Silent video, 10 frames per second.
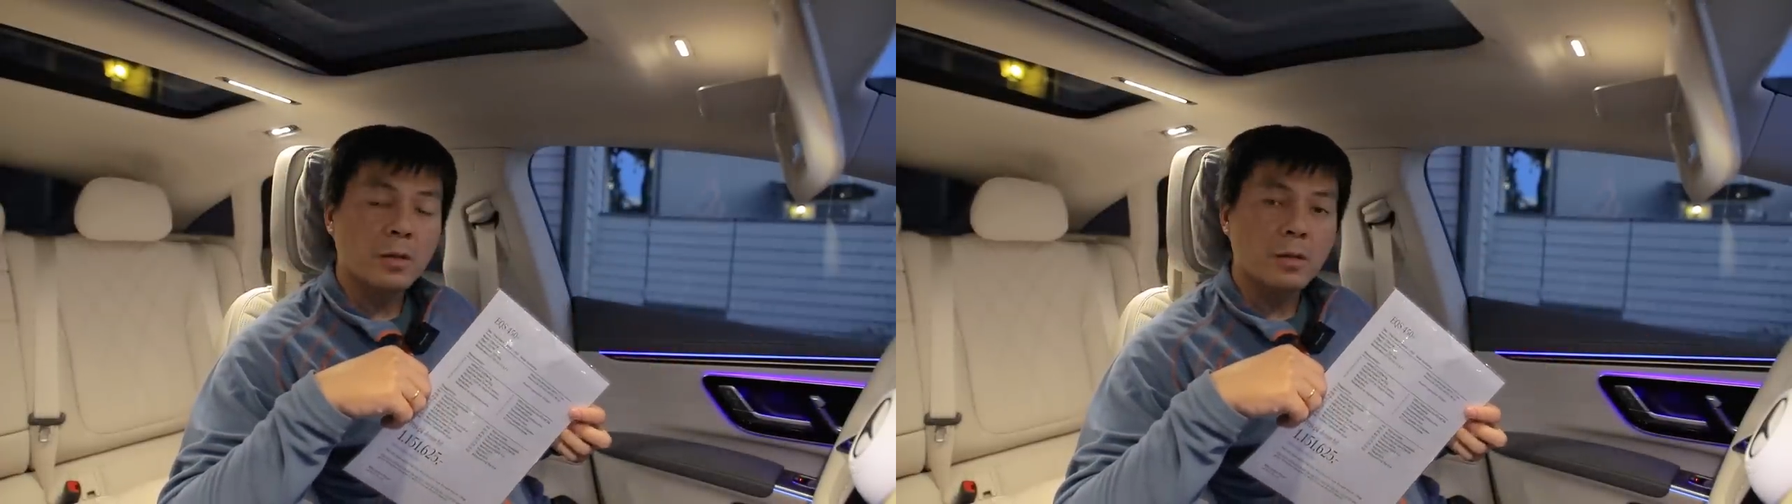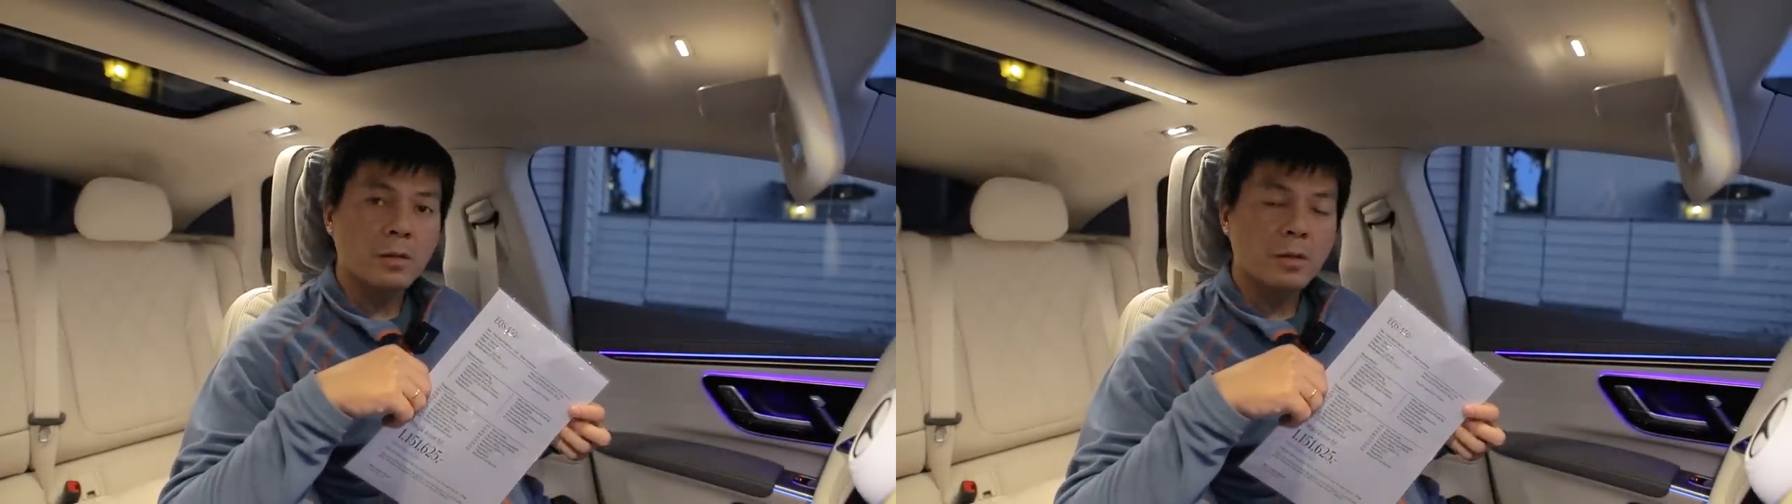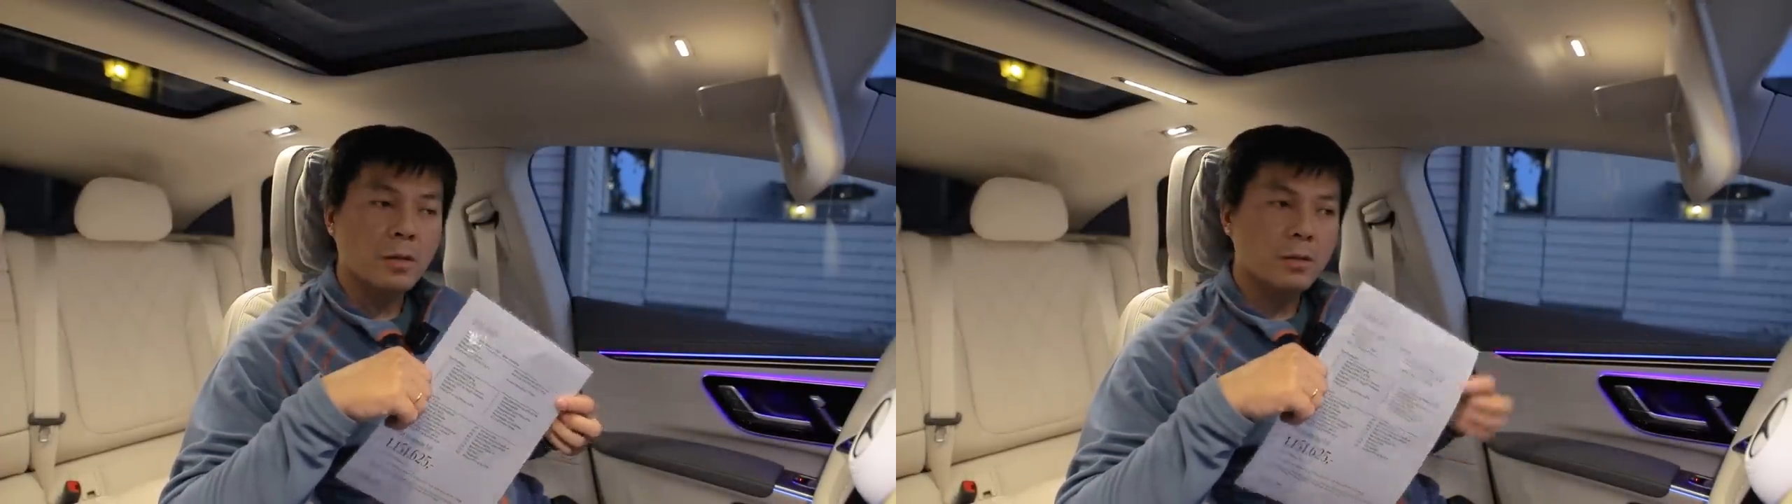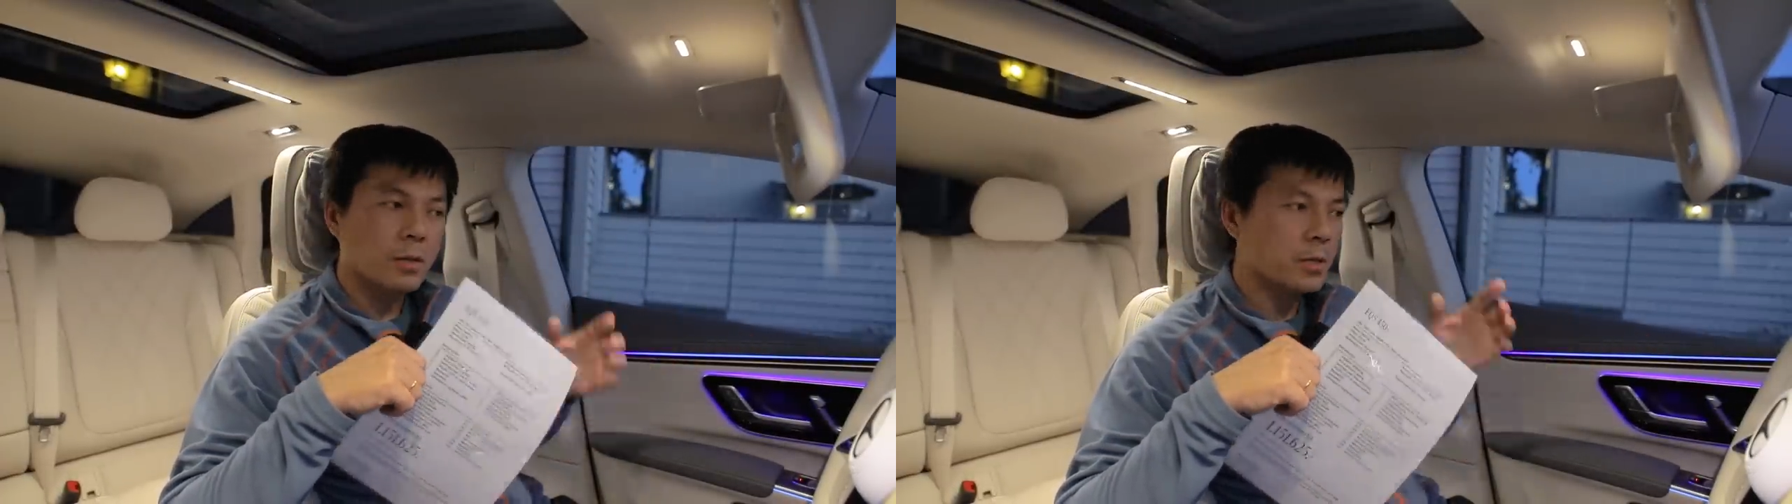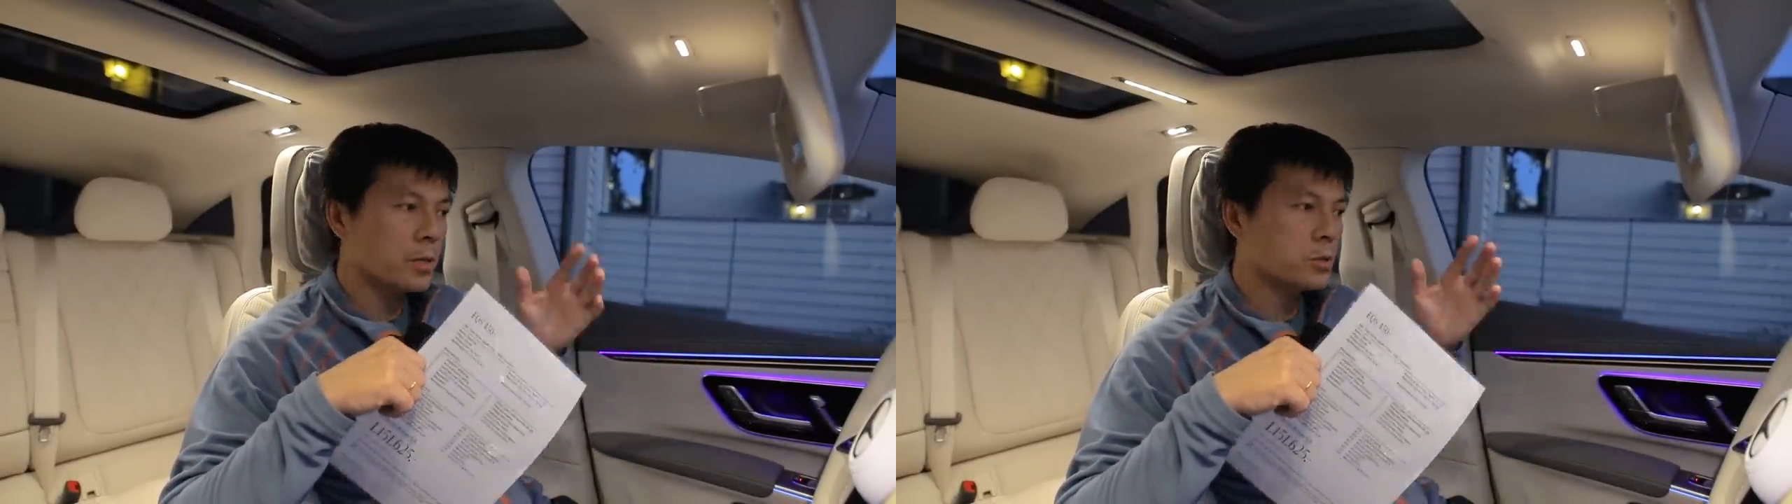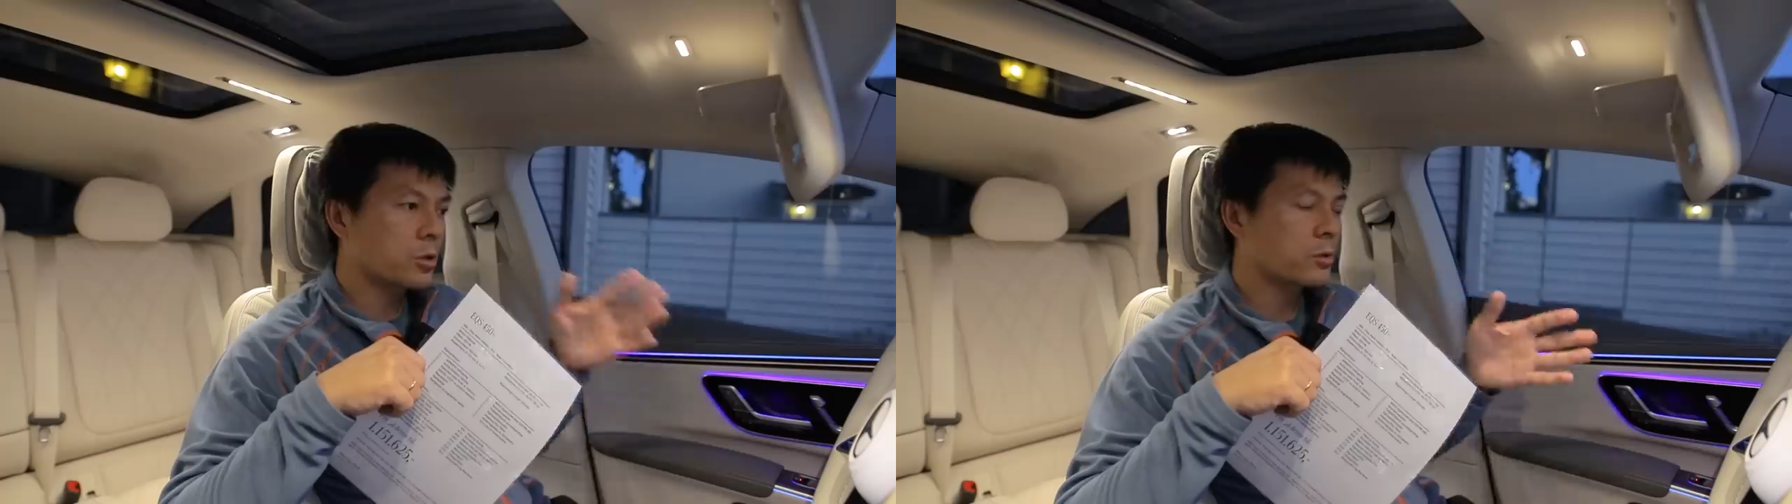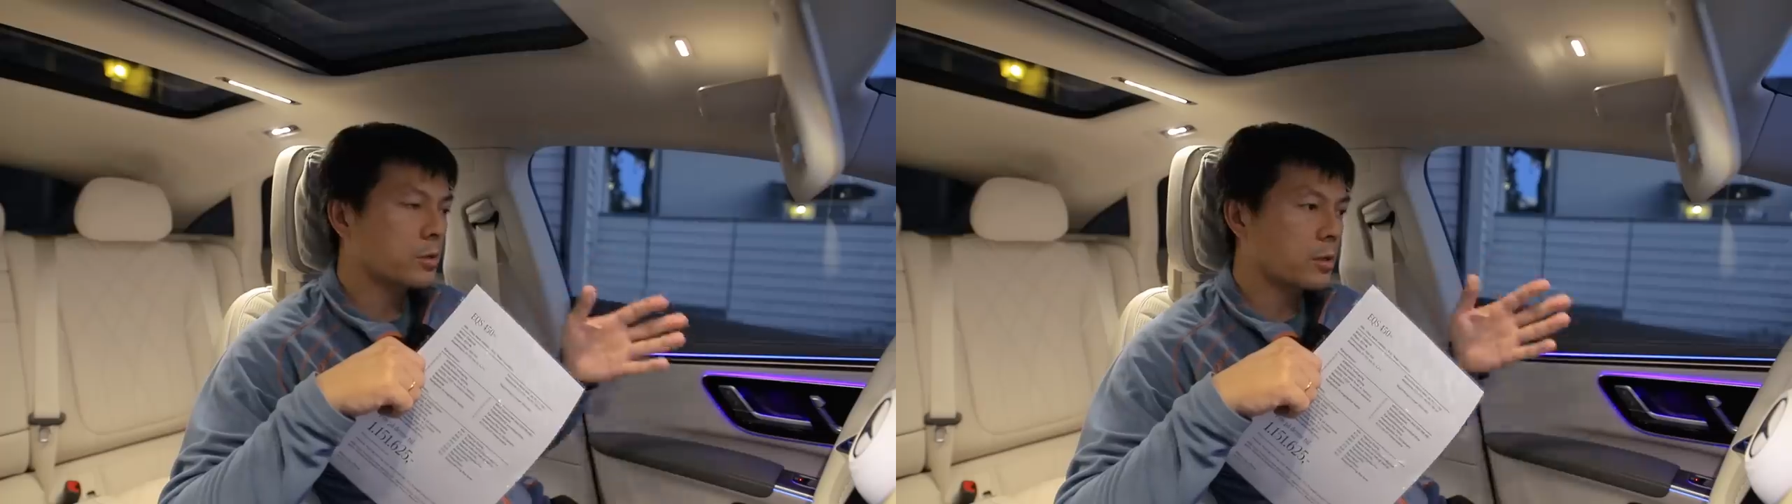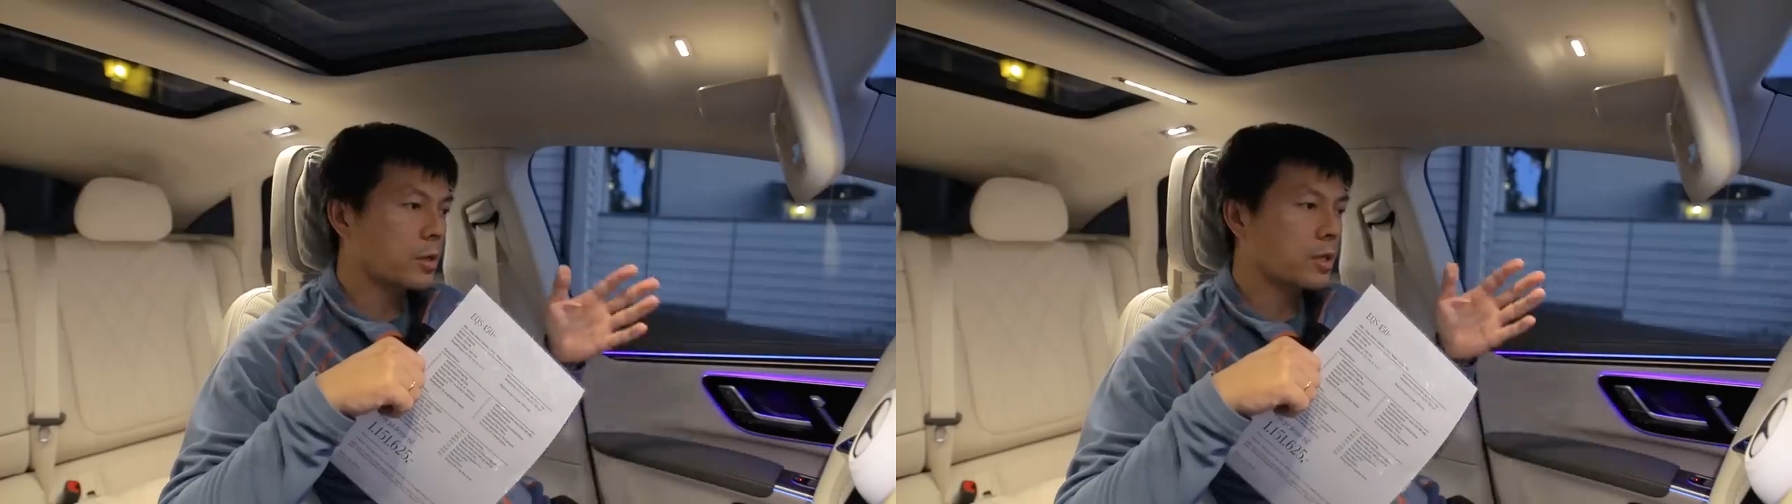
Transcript: No, it has done